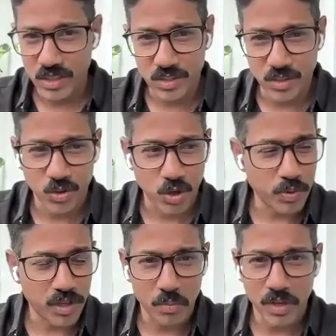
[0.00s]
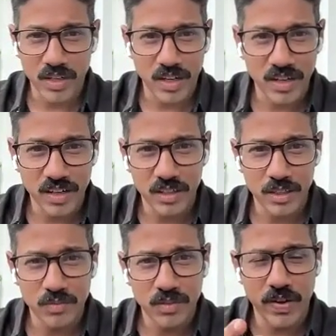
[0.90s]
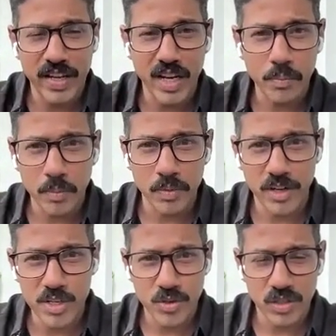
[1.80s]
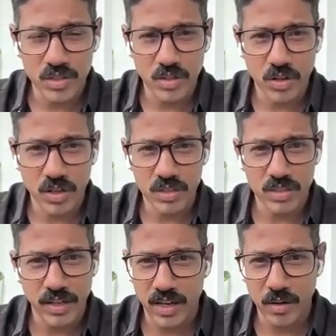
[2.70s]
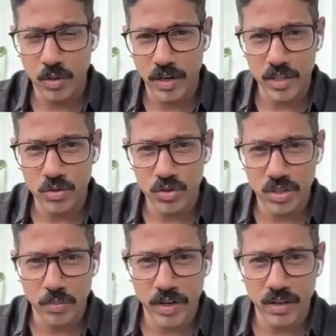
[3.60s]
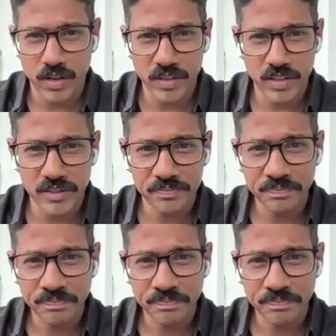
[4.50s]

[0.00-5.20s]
just drop a comment. And where can people reach you, Ansa, on Instagram or any social media, LinkedIn?